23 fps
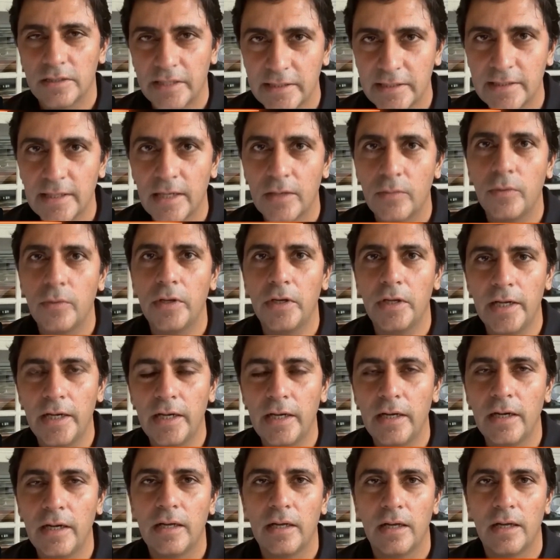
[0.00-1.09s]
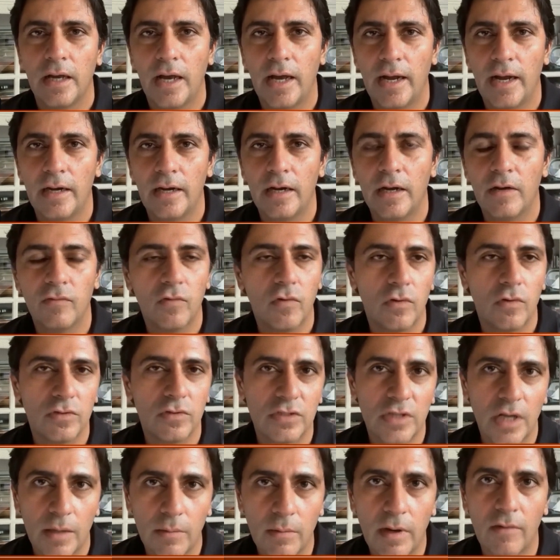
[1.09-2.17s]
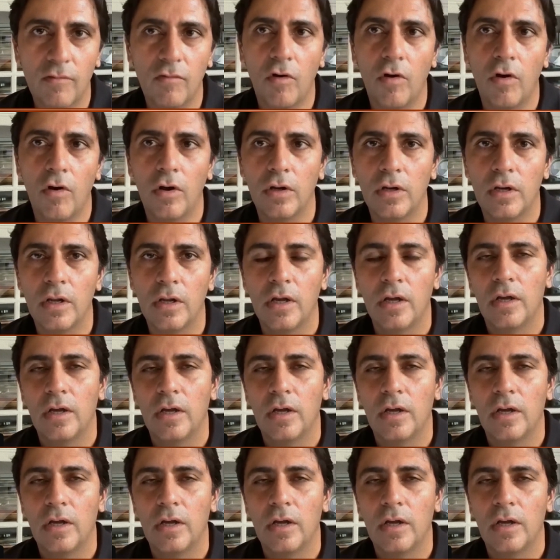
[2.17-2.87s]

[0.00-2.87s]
things that we need. And of course, above all,